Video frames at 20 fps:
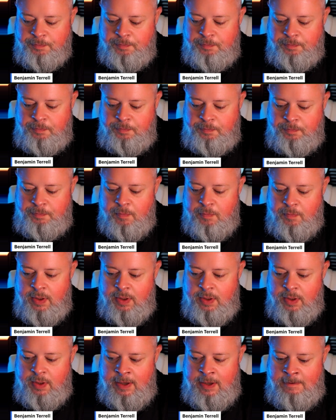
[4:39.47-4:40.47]
The
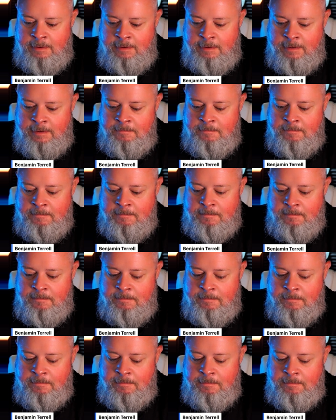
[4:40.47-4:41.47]

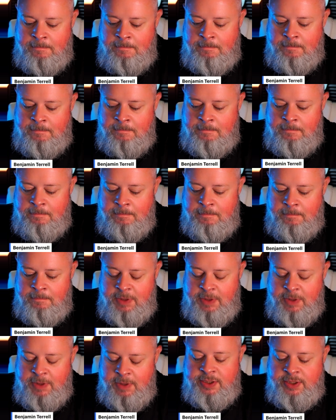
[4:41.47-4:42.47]
easiest way for me
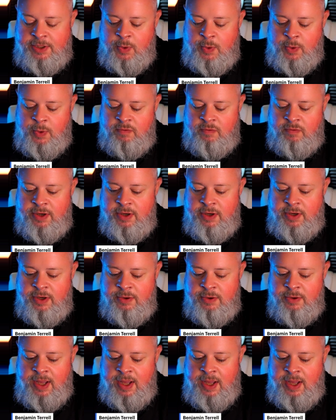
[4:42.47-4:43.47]
to do that
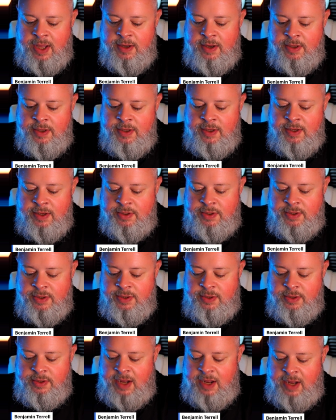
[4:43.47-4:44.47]
is to have you jump
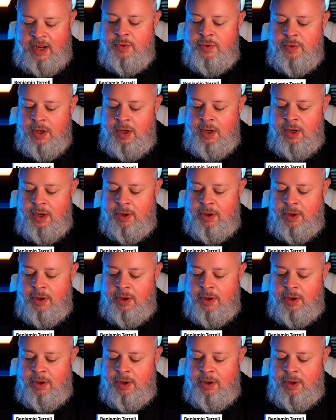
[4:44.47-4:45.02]
on a quick,